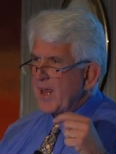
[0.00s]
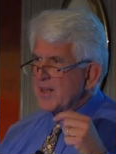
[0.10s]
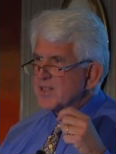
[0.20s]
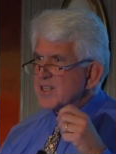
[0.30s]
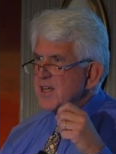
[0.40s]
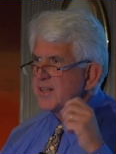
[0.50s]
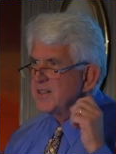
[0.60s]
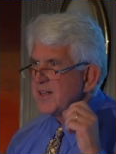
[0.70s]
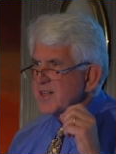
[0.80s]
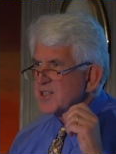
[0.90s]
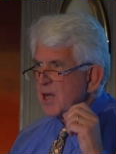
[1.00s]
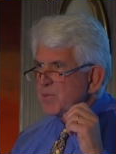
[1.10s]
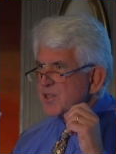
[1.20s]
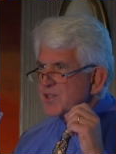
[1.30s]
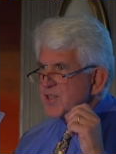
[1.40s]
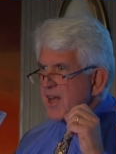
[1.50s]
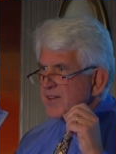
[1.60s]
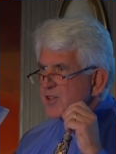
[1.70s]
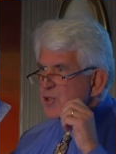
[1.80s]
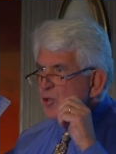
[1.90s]
And suddenly someone
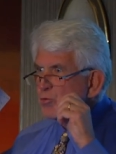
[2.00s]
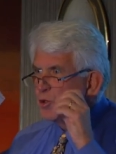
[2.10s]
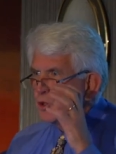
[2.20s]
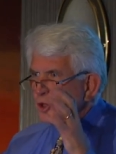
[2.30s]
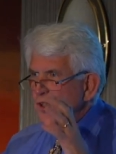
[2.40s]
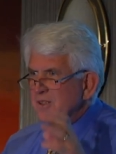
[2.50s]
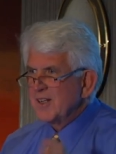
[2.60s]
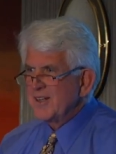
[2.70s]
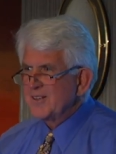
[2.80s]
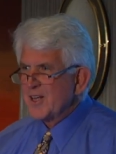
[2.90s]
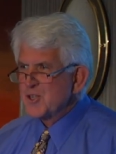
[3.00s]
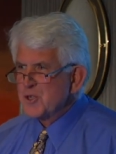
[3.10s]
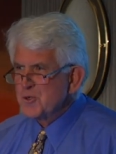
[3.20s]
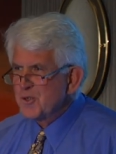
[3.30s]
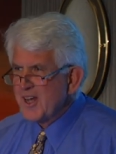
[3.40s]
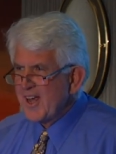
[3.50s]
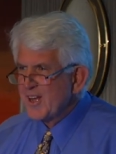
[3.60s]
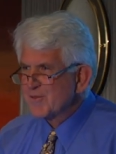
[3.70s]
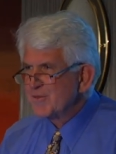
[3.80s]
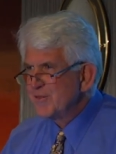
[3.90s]
said, There's a rule that you
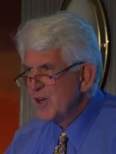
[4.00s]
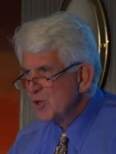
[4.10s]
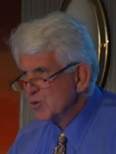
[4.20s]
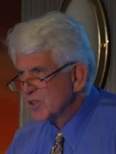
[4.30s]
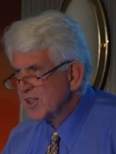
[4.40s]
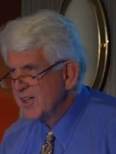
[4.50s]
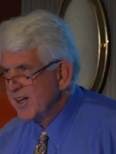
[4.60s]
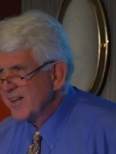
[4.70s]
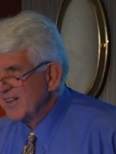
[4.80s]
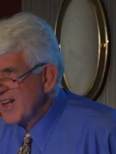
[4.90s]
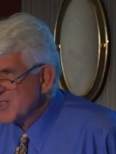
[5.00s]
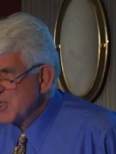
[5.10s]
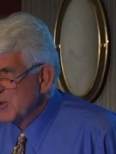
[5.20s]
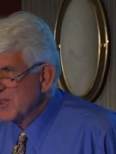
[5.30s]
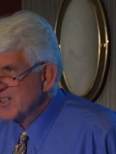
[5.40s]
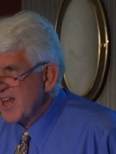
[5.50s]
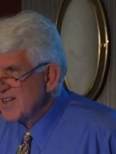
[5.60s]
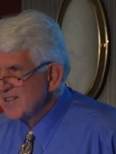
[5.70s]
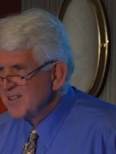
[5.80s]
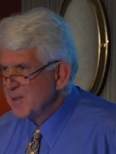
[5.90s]
can't vote unless you
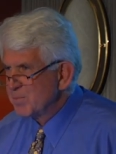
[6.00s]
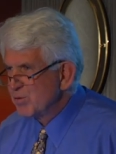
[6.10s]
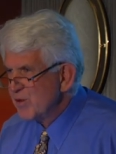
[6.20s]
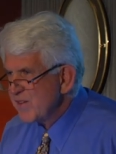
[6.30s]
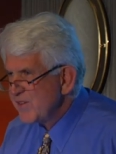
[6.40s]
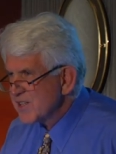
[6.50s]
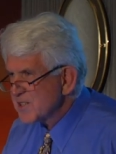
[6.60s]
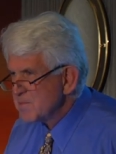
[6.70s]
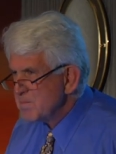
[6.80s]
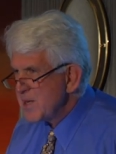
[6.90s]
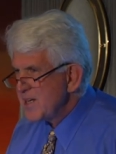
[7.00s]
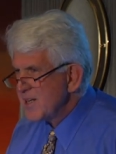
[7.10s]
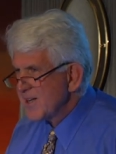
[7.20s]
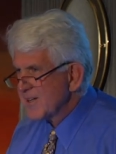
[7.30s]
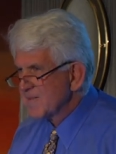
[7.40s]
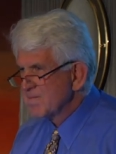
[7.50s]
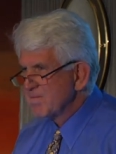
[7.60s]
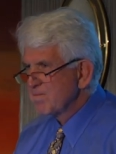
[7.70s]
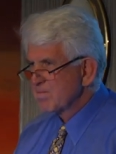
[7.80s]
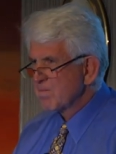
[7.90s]
attended the previous meeting.
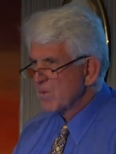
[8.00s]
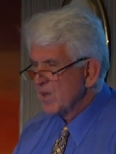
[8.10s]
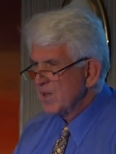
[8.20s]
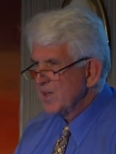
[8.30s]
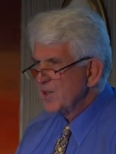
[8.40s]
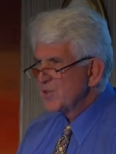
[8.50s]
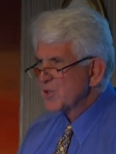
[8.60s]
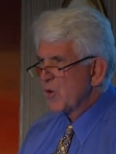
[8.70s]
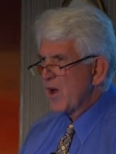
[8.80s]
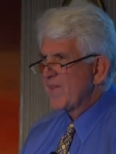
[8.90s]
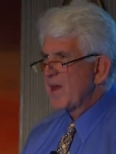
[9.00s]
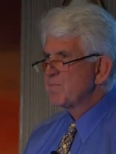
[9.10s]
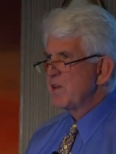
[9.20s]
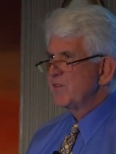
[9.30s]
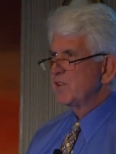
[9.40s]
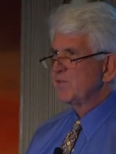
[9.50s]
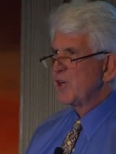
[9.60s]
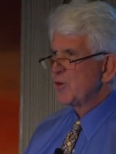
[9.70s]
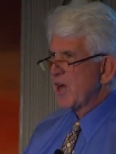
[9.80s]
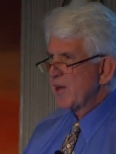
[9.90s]
So on that pivotal
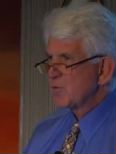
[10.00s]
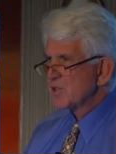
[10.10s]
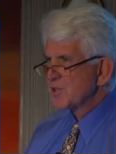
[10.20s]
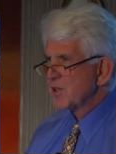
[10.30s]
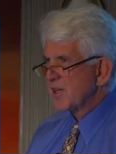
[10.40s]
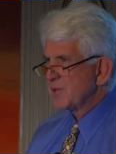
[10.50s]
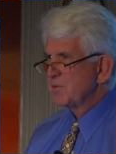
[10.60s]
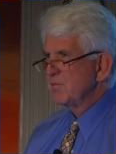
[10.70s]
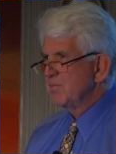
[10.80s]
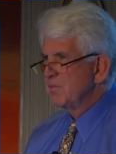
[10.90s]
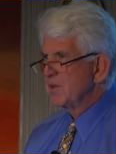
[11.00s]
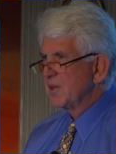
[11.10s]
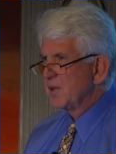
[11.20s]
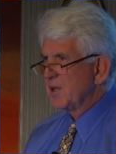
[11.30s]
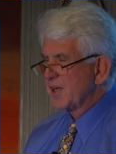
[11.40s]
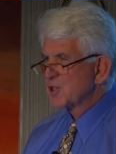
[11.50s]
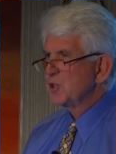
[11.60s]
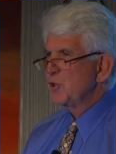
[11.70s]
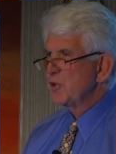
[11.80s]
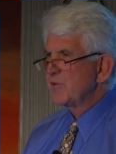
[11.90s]
vote, I was uh, uh,
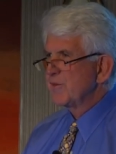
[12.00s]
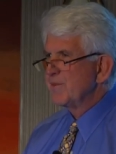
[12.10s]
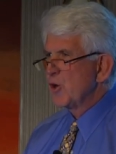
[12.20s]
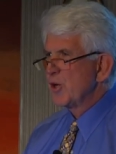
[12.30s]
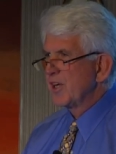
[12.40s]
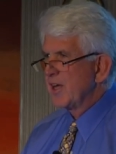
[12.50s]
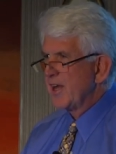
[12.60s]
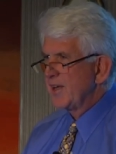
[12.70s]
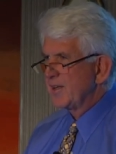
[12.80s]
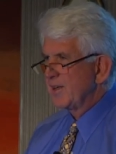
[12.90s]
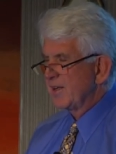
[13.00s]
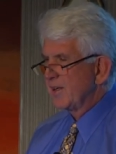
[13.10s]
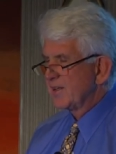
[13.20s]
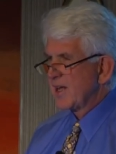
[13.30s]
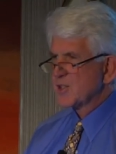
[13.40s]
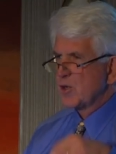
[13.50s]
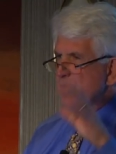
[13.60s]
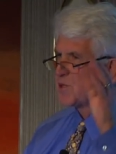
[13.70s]
excluded from voting and got so